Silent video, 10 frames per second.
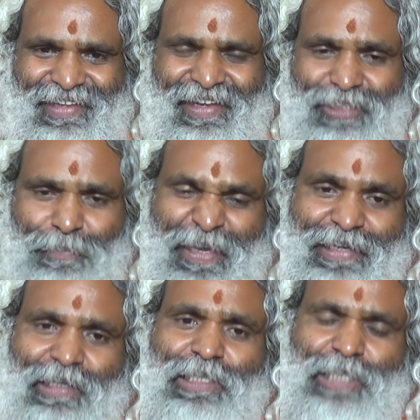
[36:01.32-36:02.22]
So
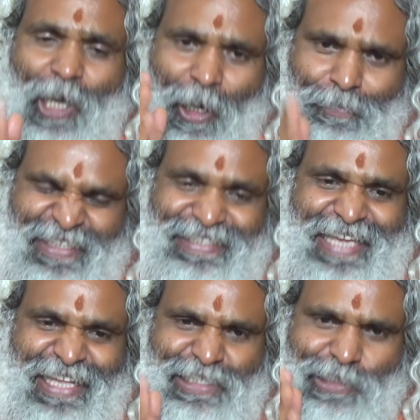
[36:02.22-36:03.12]
because of the
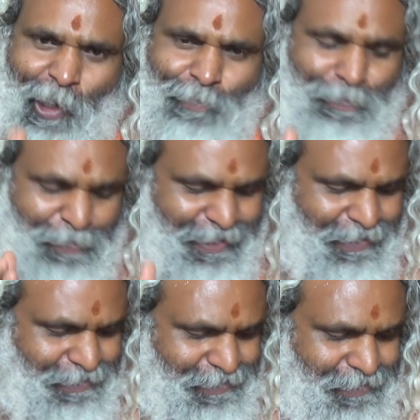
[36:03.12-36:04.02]
sense of
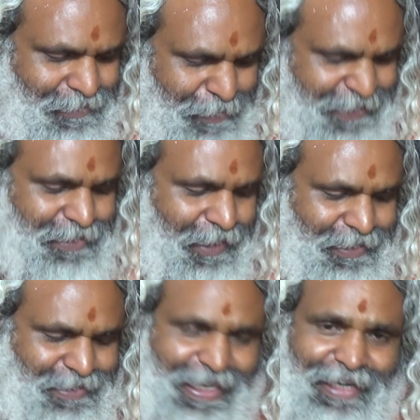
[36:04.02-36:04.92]
fear, please
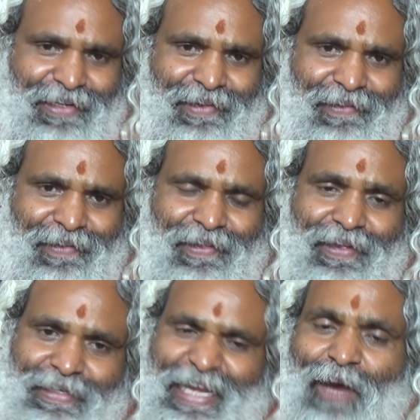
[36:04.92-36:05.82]
understand,
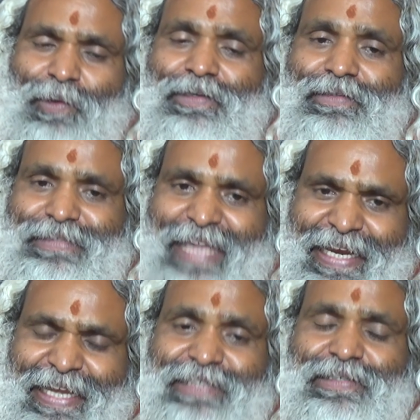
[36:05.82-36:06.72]
now there
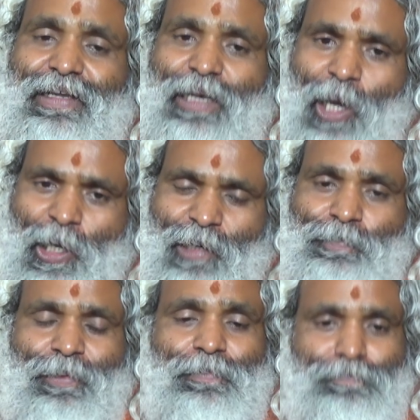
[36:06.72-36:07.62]
is lot
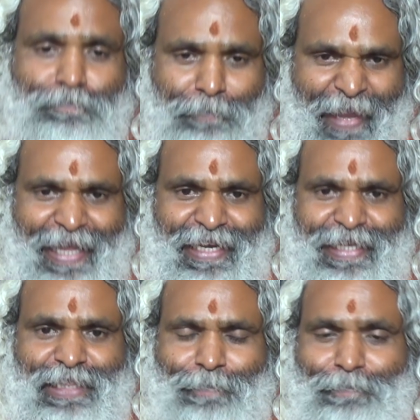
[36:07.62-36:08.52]
of pain
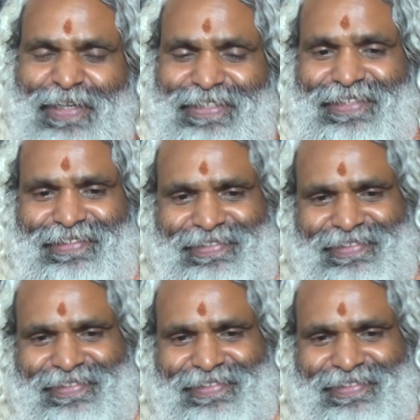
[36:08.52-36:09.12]
in the person.